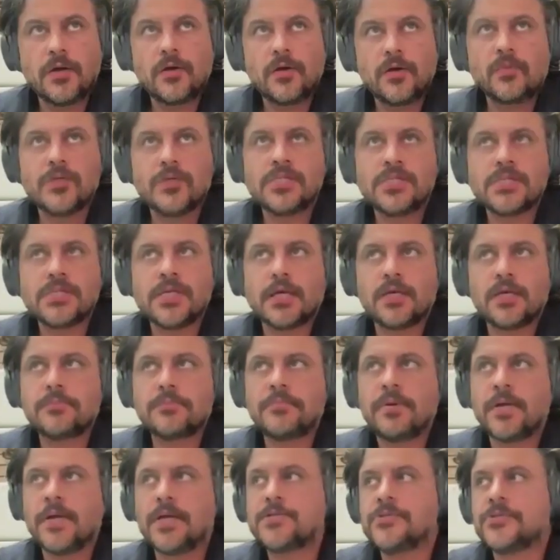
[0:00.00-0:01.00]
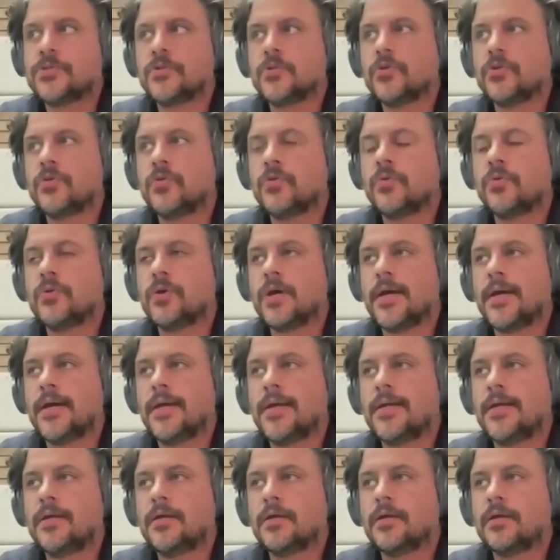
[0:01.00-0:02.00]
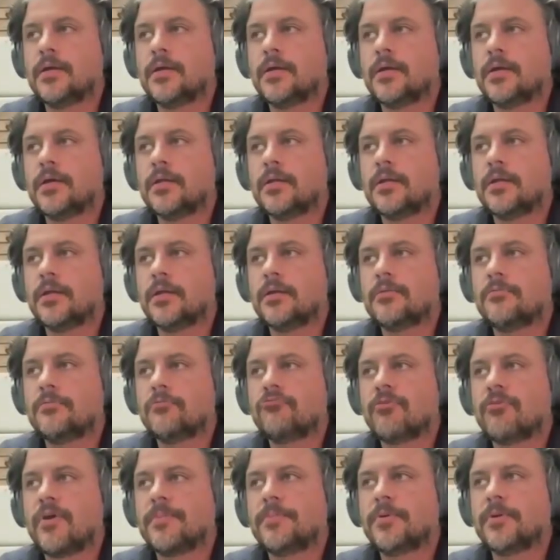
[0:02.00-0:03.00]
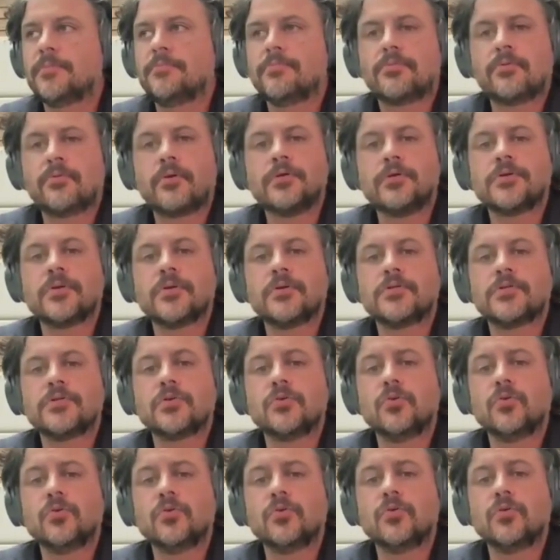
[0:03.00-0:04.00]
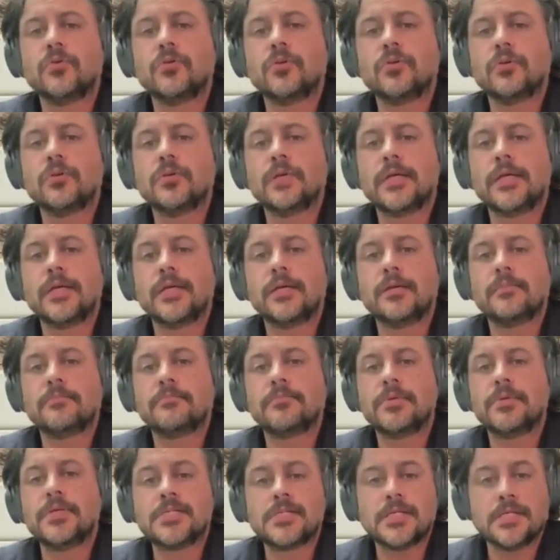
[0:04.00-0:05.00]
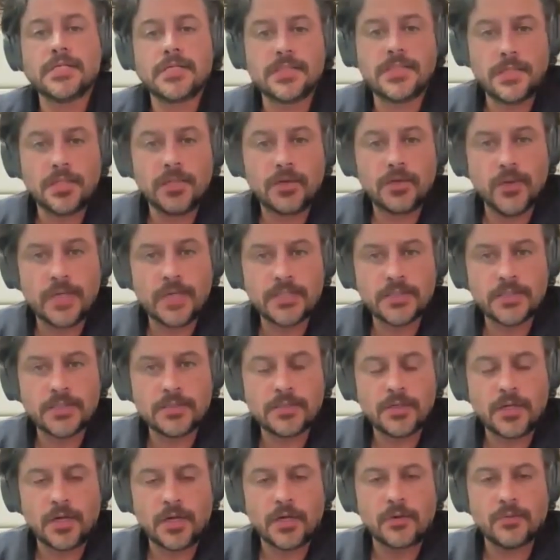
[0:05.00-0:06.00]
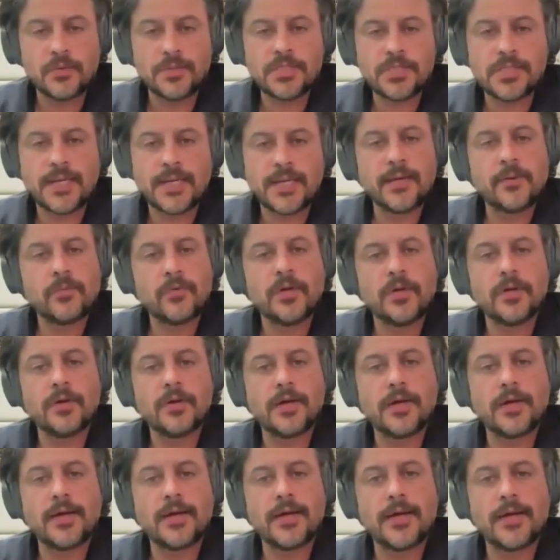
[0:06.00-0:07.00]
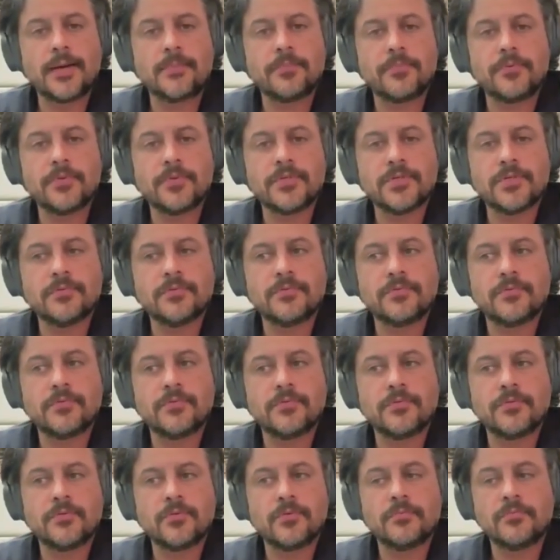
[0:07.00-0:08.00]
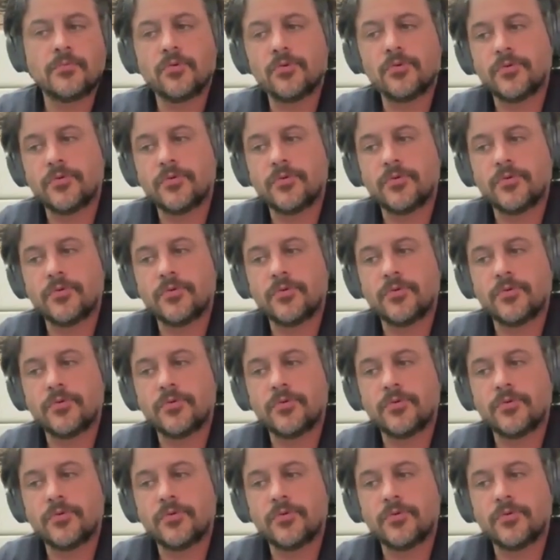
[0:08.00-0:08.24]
I would say compared to a rapid proto tooling business in the US, I would say we're upwards of or